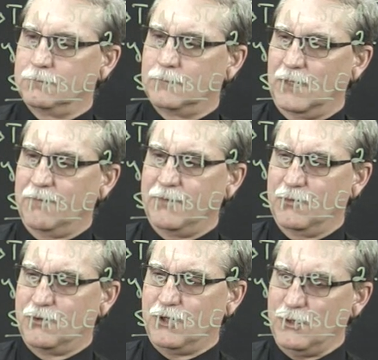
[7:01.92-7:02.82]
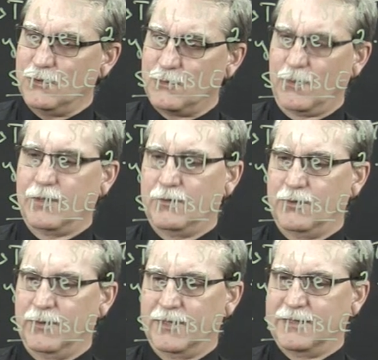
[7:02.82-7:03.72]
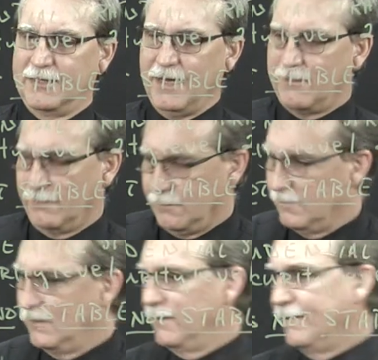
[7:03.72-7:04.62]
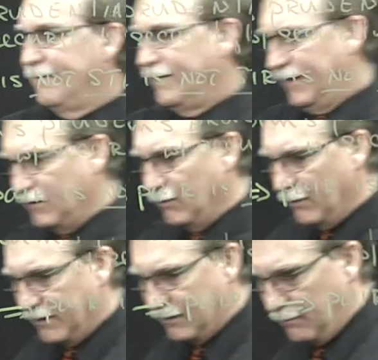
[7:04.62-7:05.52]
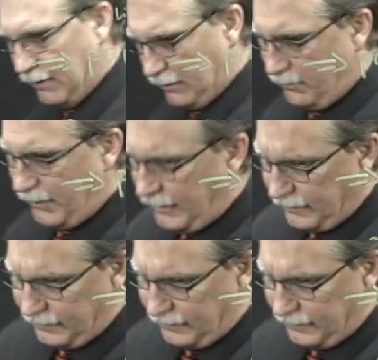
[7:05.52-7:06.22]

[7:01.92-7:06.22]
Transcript: If you choose what you're doing together, then you will get the bigger payoff.